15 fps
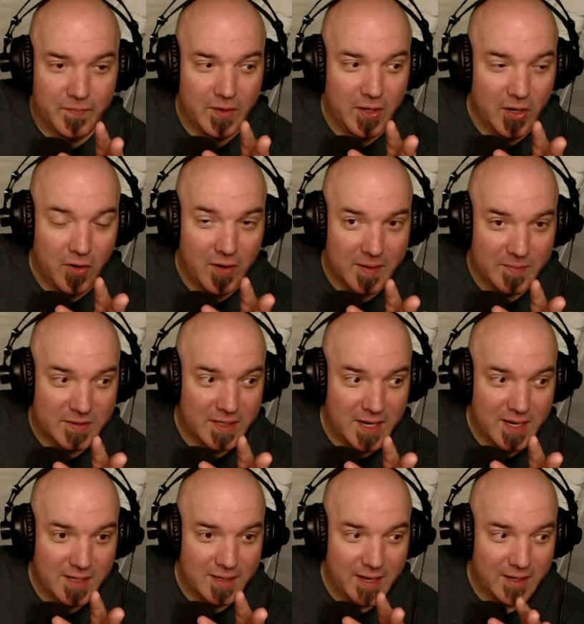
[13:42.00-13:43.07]
You know what I'm
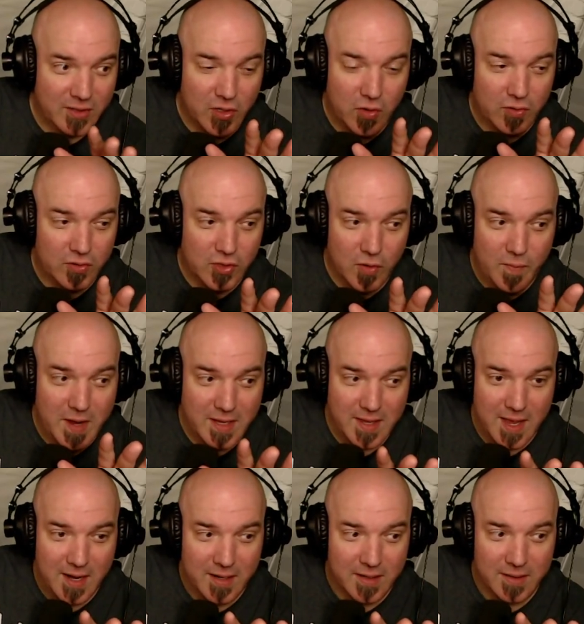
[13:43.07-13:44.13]
saying? Like, don't make
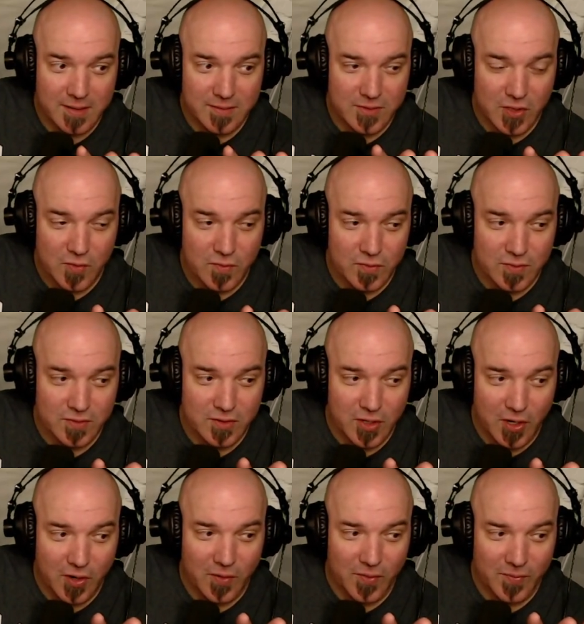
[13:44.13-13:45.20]
that you
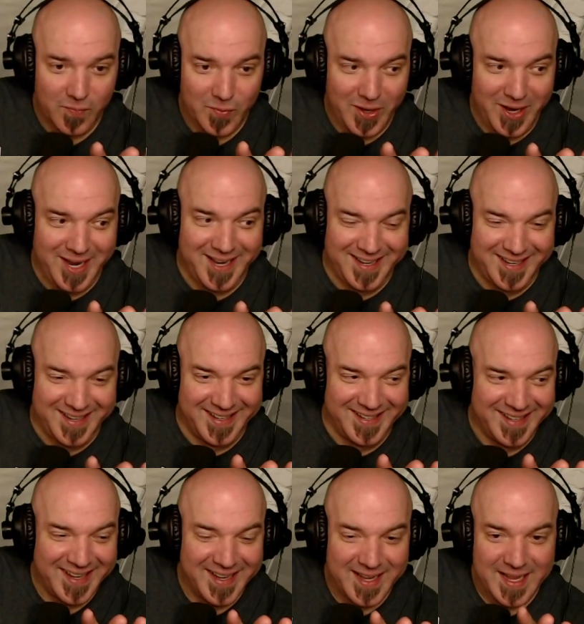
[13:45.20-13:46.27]
know,
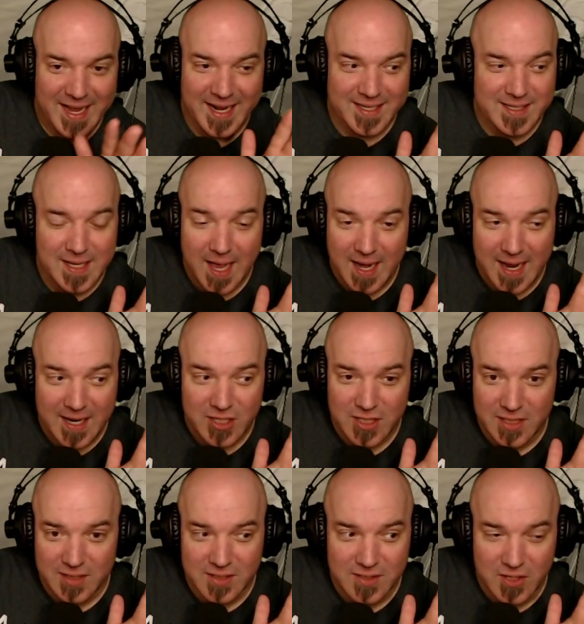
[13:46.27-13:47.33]
it's not
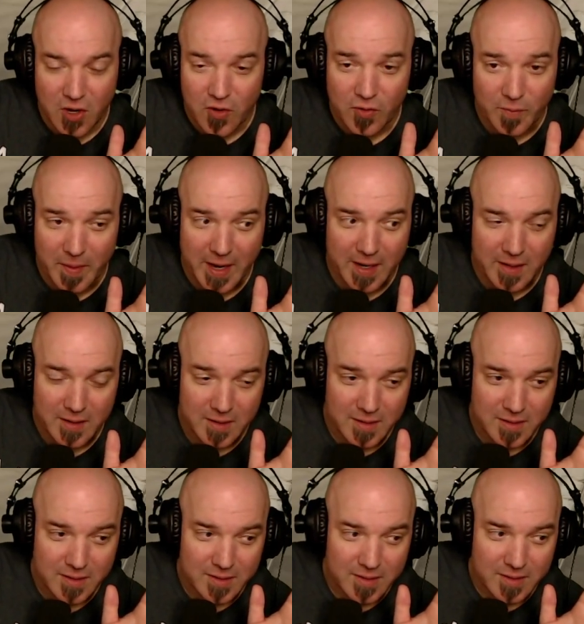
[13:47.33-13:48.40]
etched in stone, man.
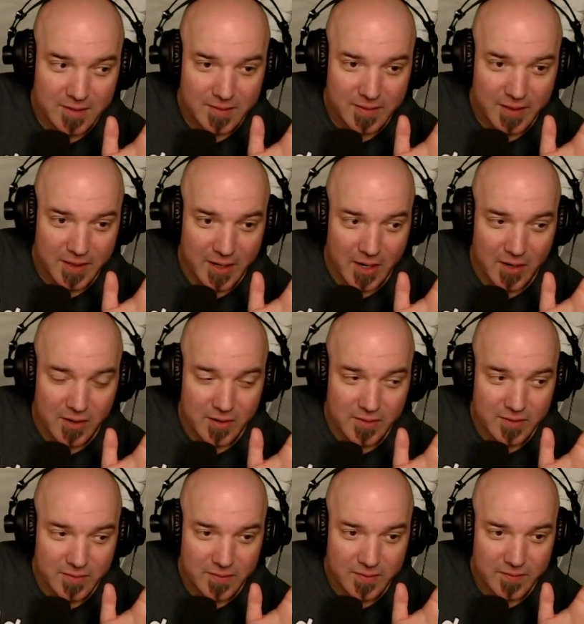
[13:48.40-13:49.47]
You know,
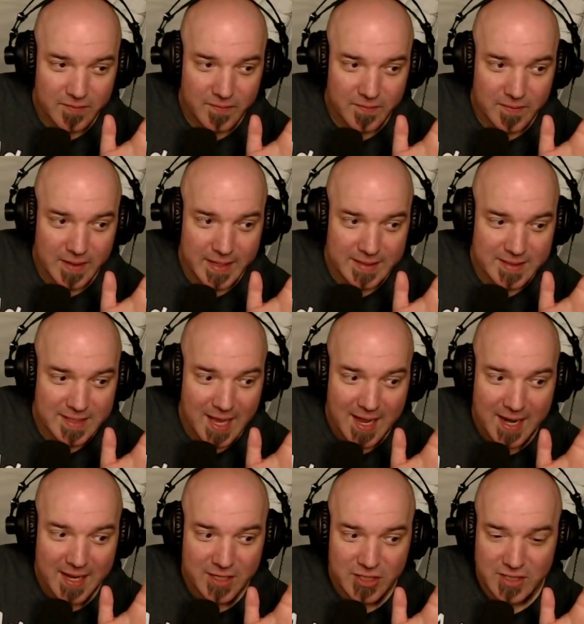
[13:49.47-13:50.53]
it's
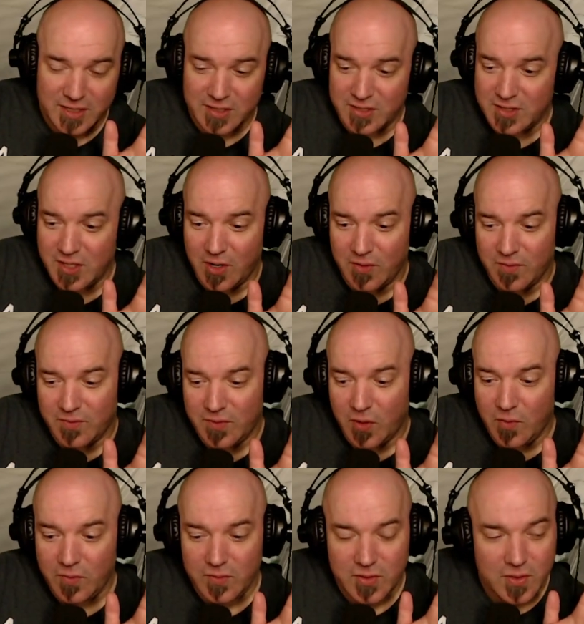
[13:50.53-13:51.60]
not etched in stone.
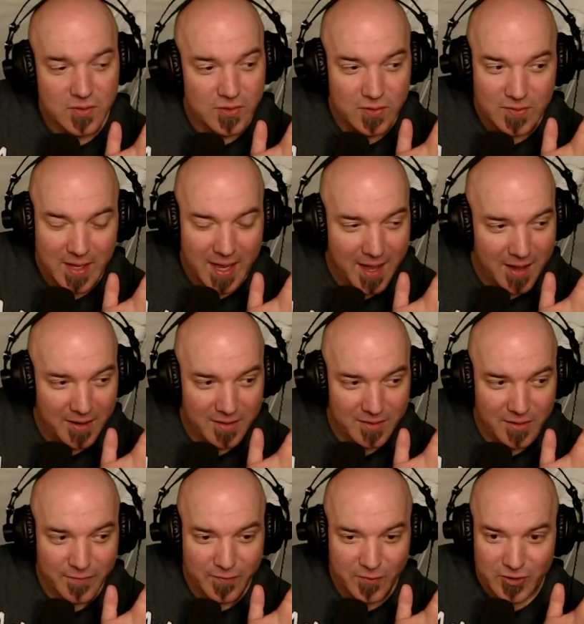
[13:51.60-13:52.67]
Don't do that.
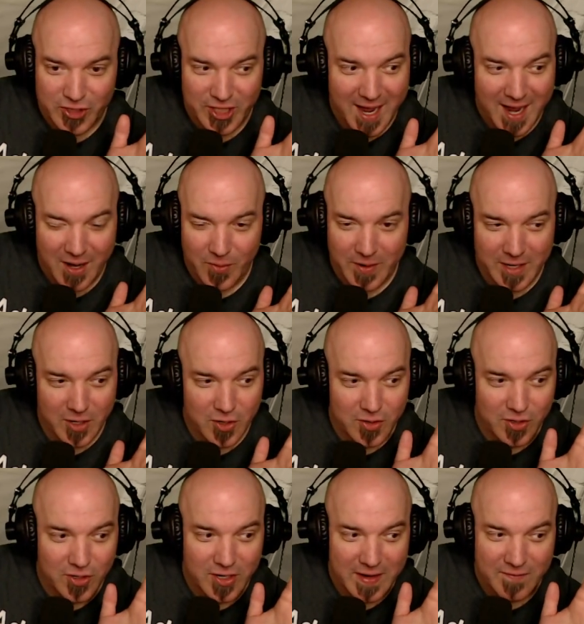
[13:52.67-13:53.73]
You're foreshadowing.
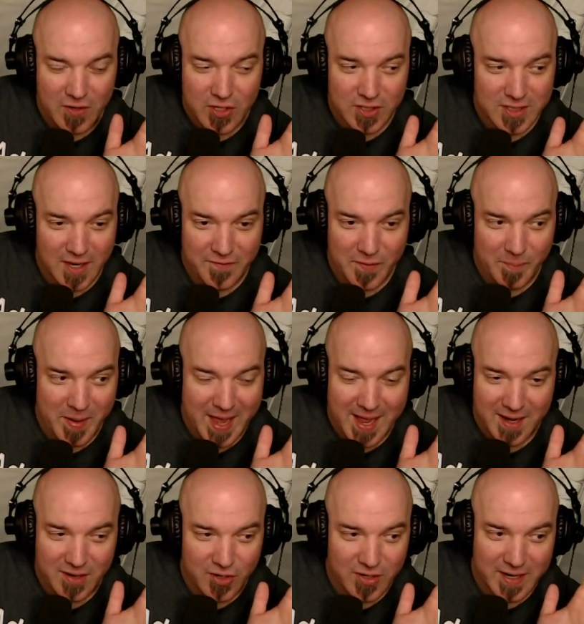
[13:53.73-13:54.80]
You're giving yourself a
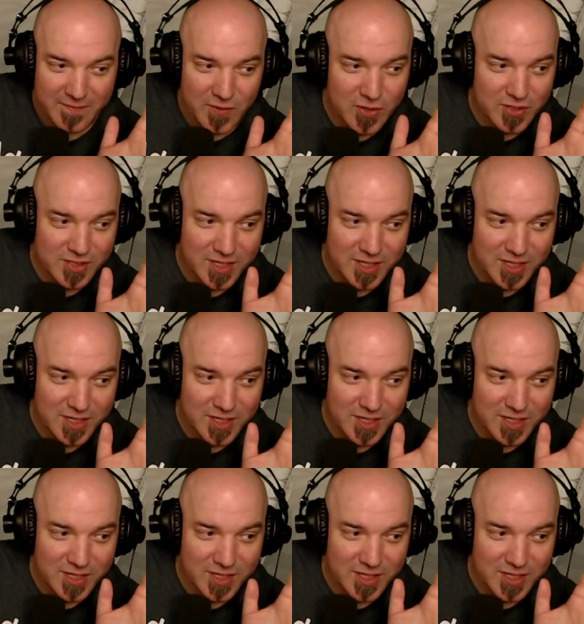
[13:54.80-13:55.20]
bad, you're going to